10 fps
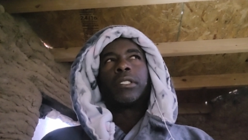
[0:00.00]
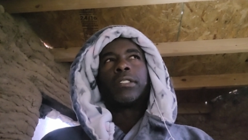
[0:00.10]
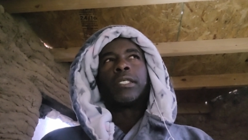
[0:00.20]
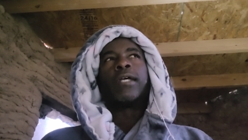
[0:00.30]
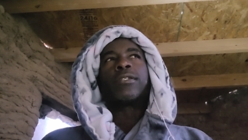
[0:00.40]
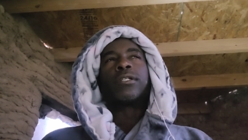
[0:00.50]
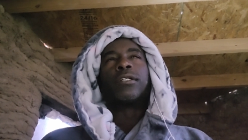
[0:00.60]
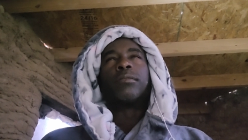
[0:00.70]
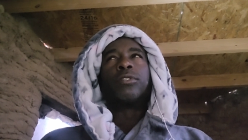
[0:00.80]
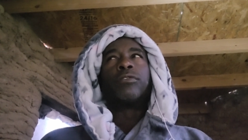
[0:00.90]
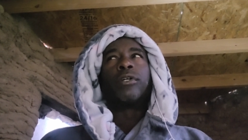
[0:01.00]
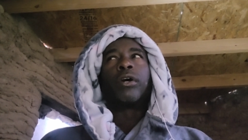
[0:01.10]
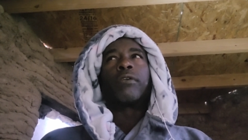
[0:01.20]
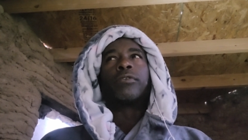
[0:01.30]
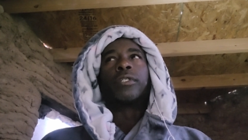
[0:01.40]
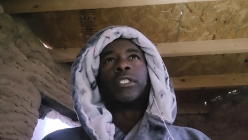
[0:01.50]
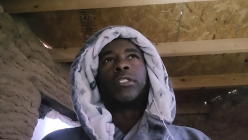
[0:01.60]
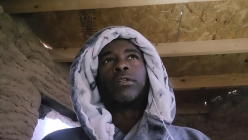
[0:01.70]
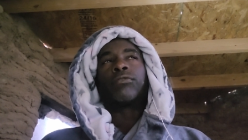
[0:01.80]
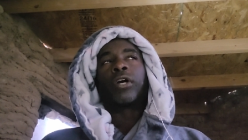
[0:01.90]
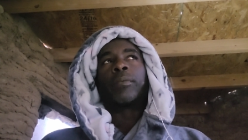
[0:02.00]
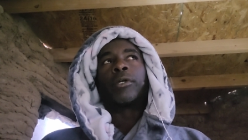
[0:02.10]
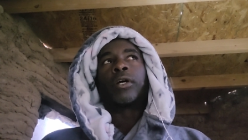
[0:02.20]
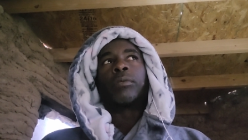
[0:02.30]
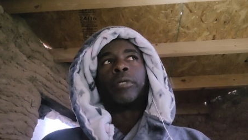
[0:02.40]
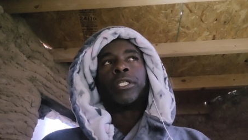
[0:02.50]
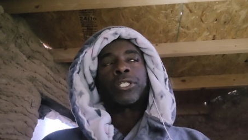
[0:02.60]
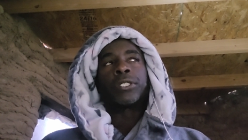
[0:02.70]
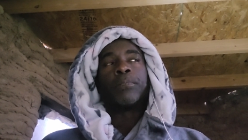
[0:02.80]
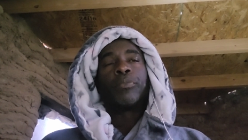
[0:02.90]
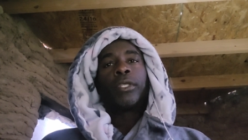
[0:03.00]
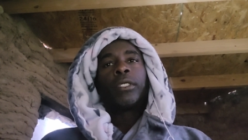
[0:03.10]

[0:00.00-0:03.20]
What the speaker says: the desert, moving off grid, or farming automation.